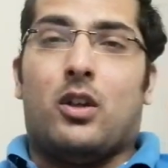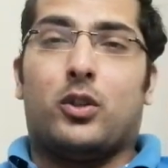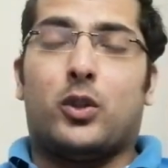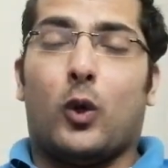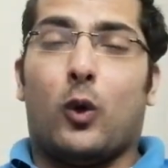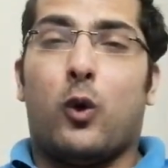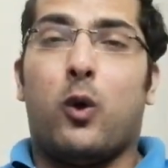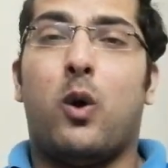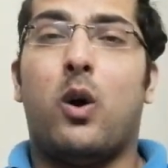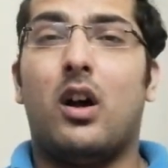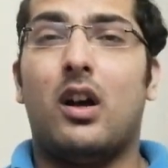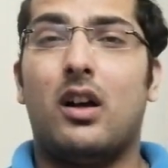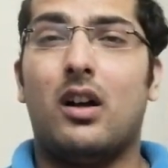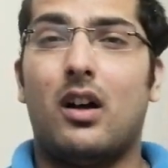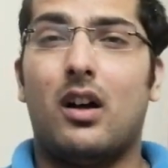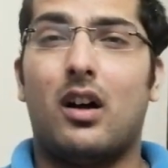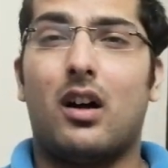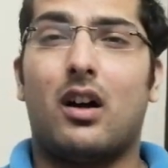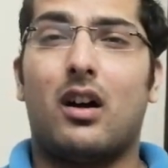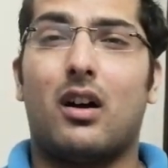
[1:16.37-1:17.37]
So
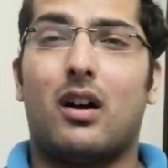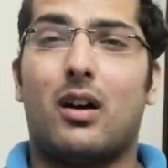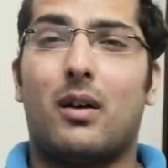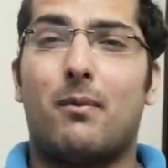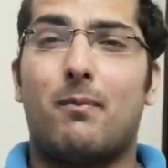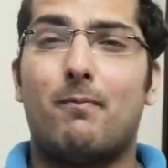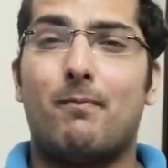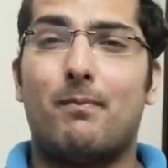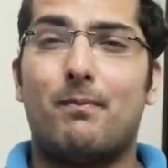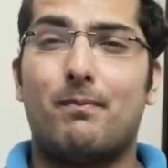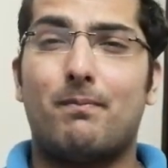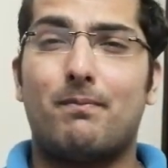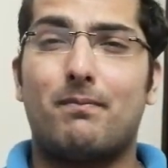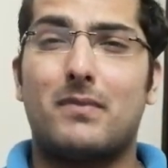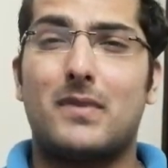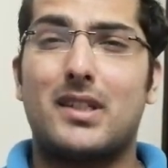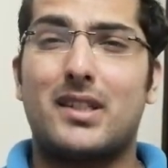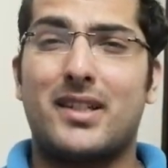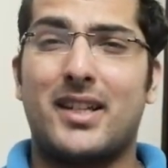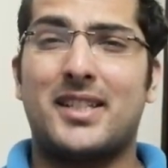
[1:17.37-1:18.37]
uh,
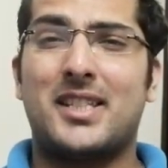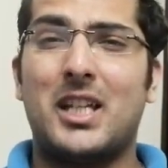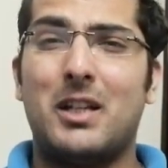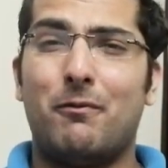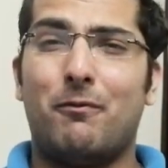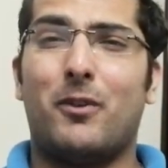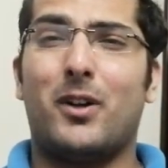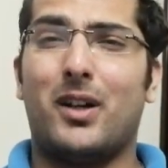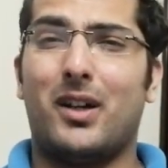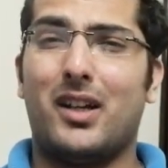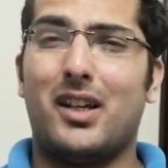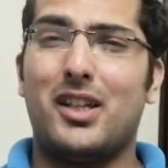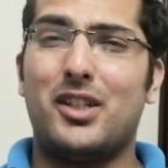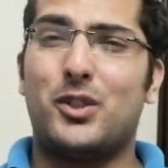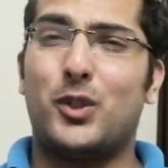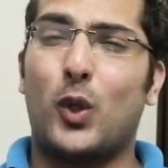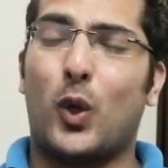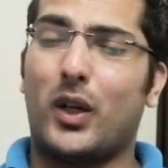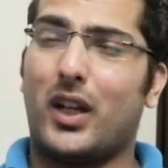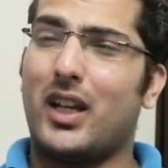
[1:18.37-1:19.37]
raising fund
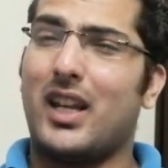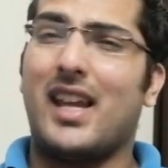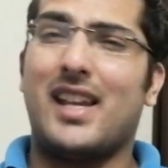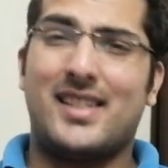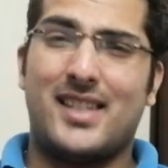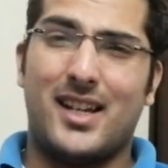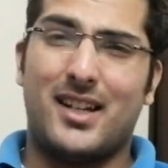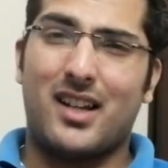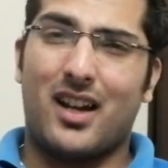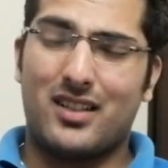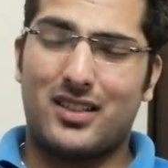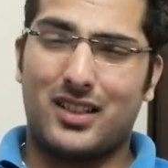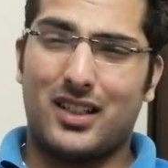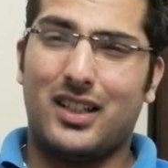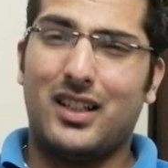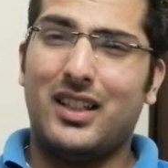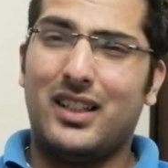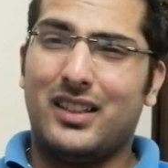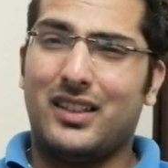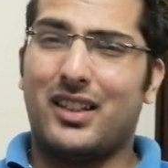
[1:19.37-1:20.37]
is not an easy
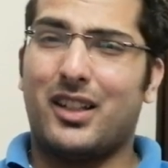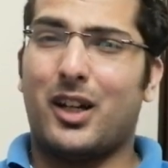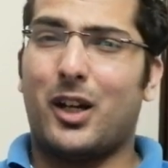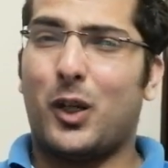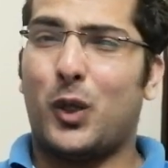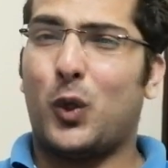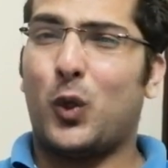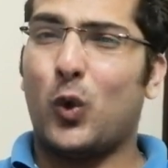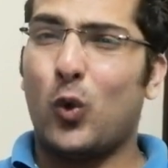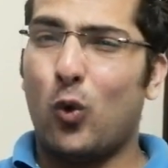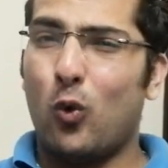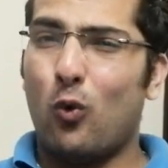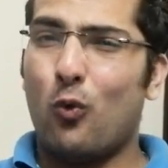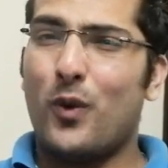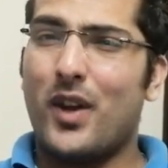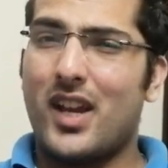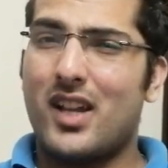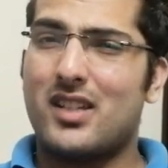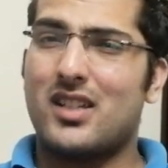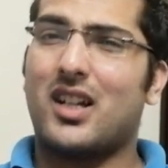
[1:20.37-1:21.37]
task. There are
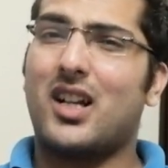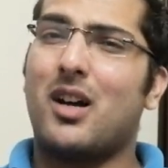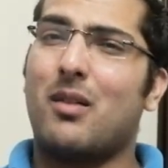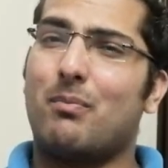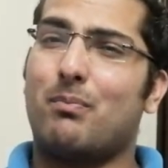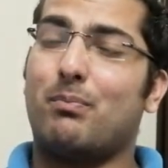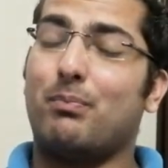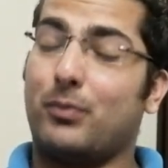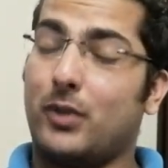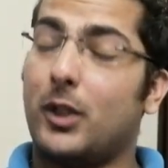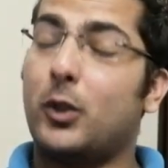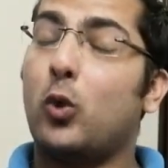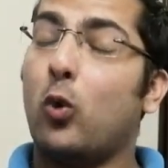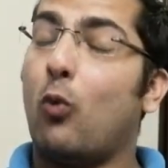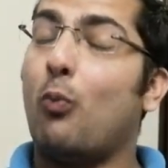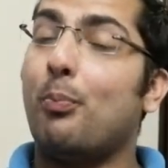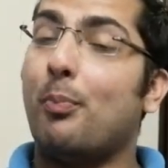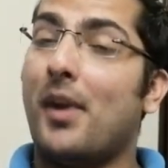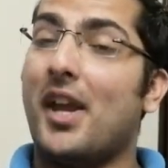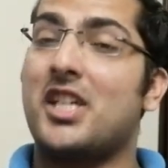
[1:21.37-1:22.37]
the
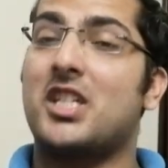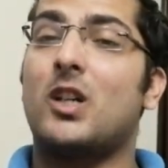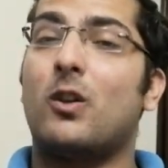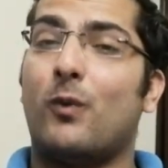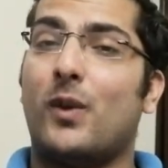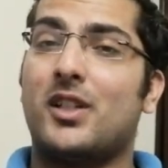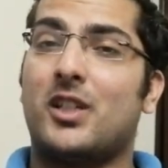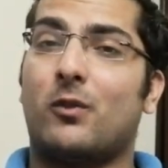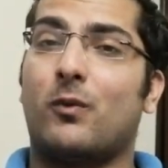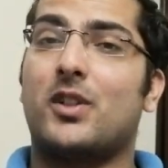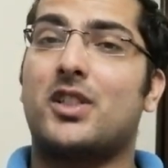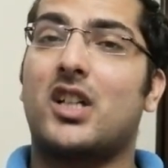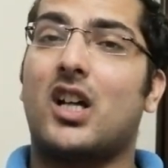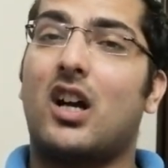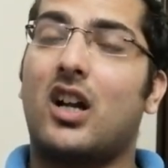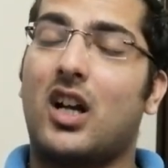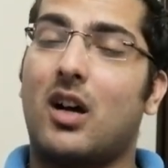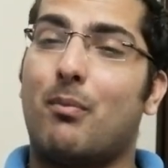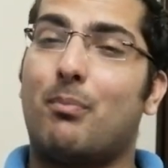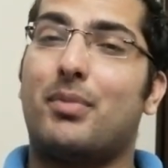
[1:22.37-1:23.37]
two major ways in which
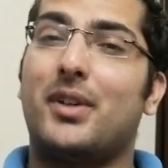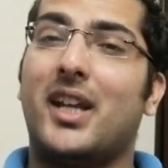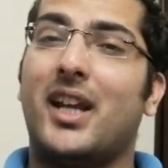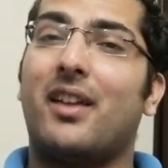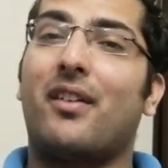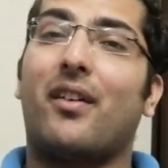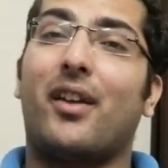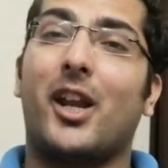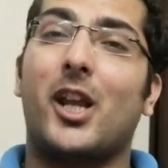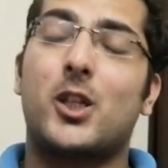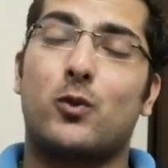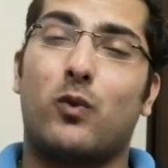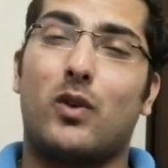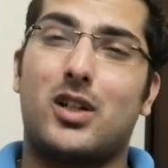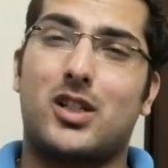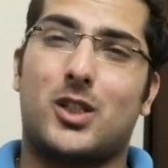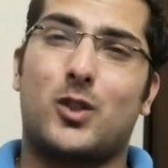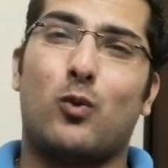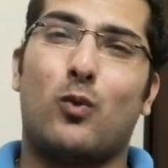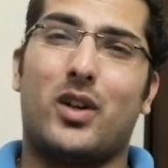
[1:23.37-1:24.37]
a company can raise
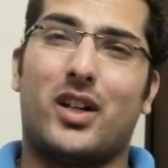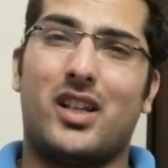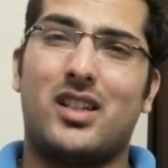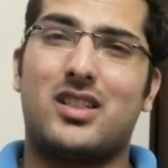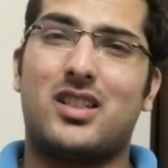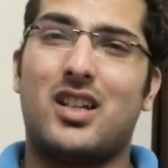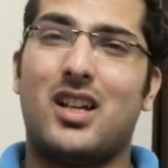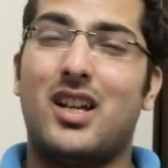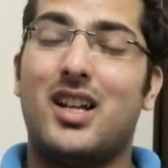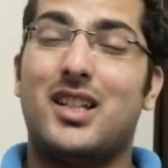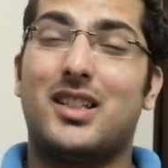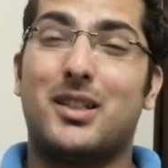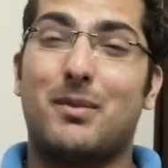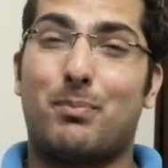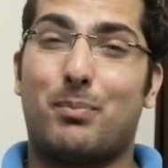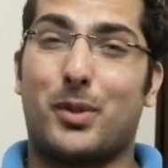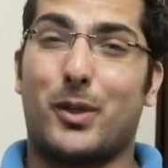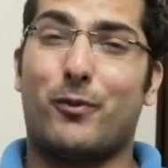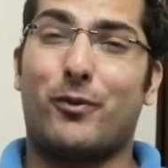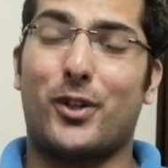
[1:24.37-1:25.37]
funds. One is
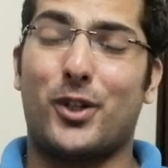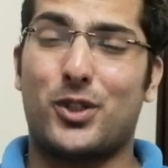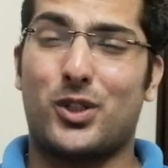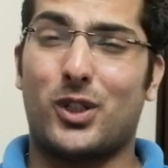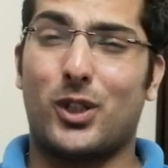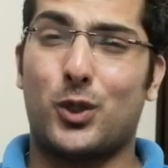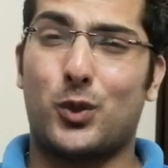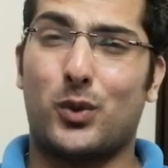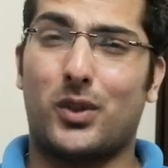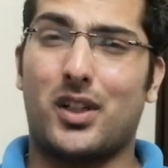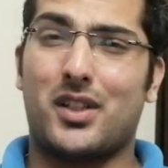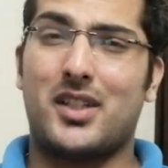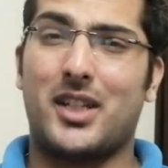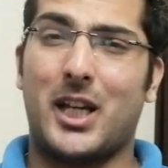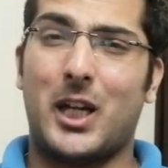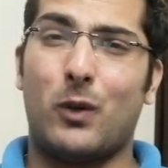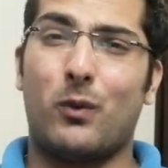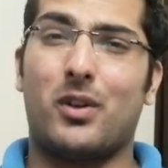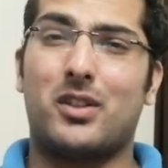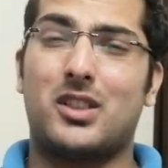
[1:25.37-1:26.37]
the preferential issue, and the
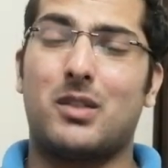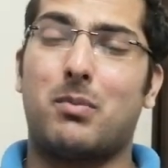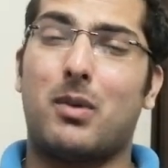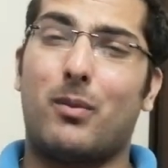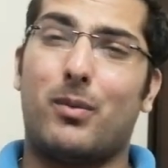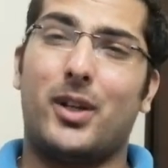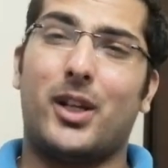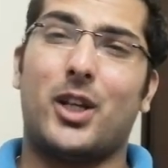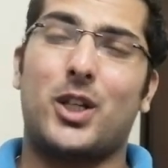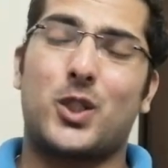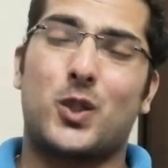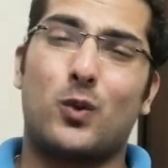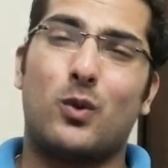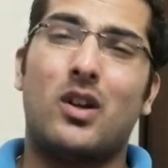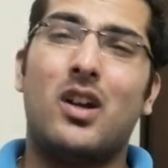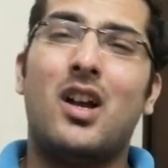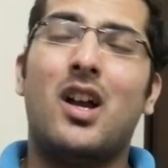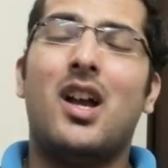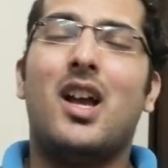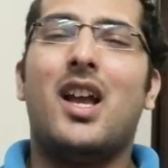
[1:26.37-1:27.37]
second one is the public issue.
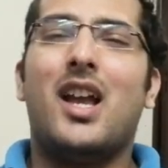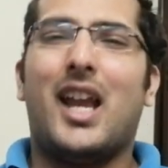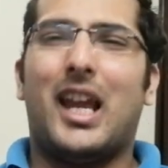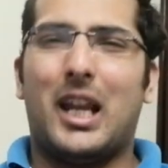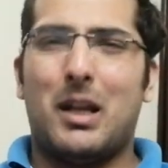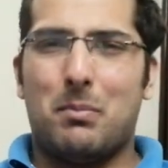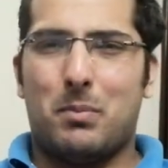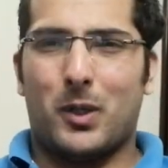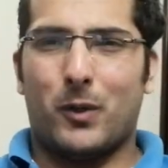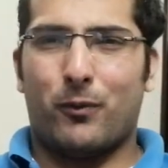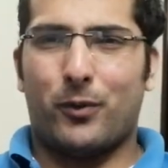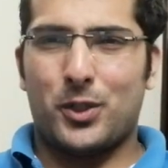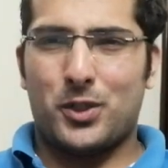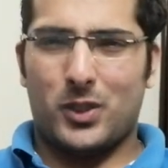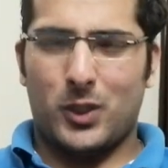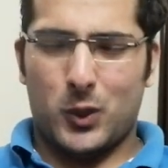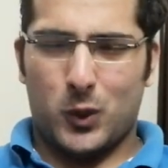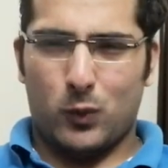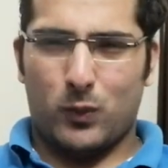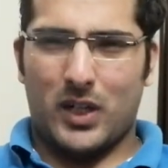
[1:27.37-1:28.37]
In a
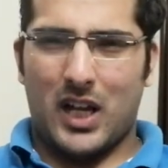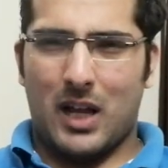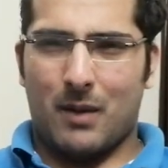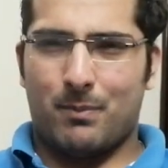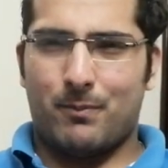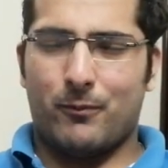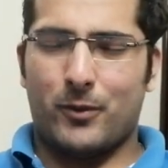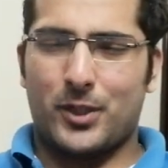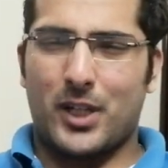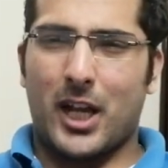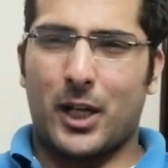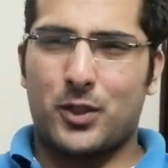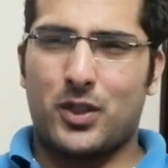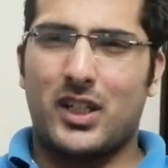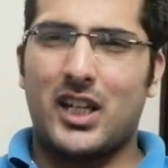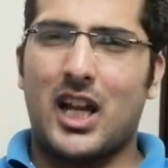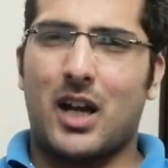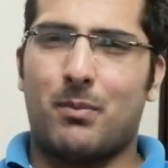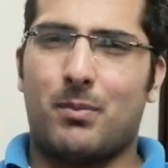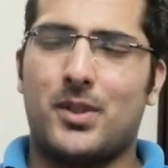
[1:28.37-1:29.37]
preferential issue, what
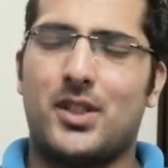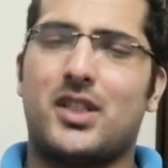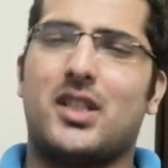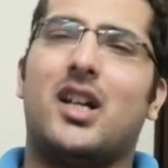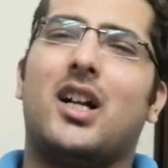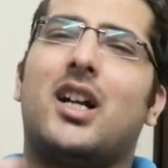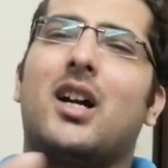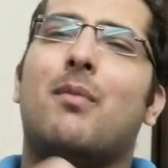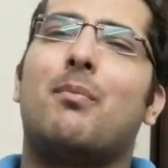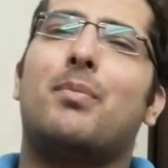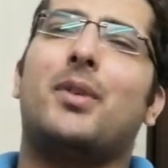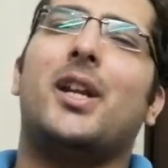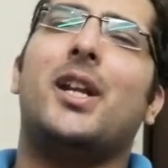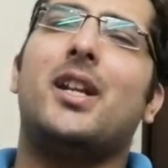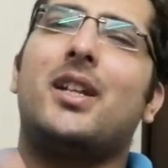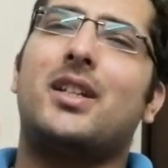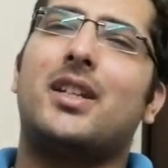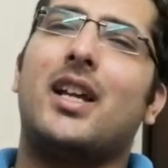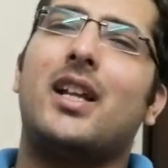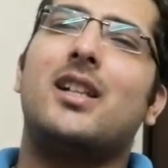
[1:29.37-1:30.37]
actually happens, a
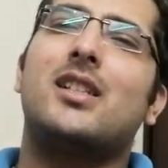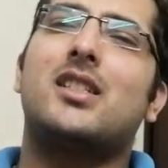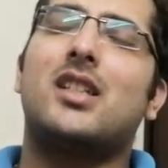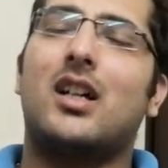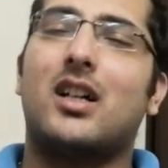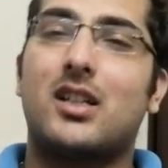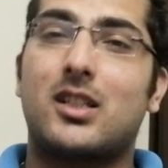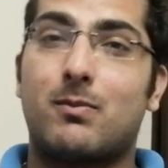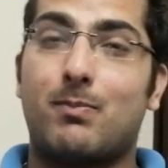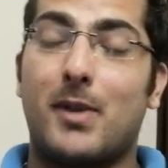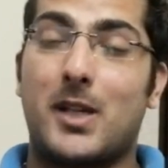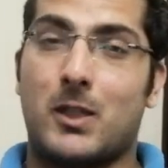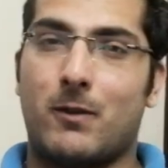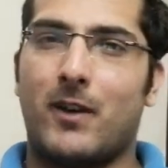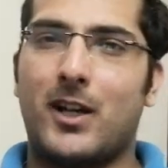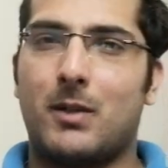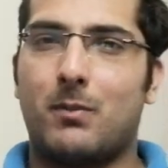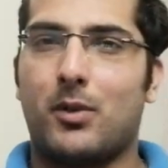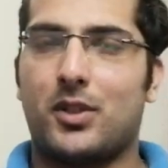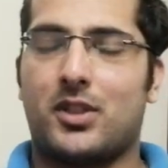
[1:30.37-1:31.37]
company tells a
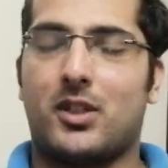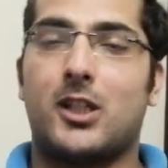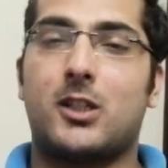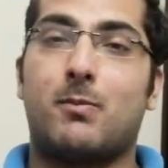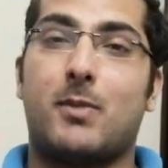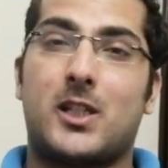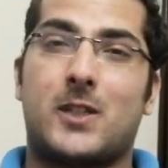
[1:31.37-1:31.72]
specific person,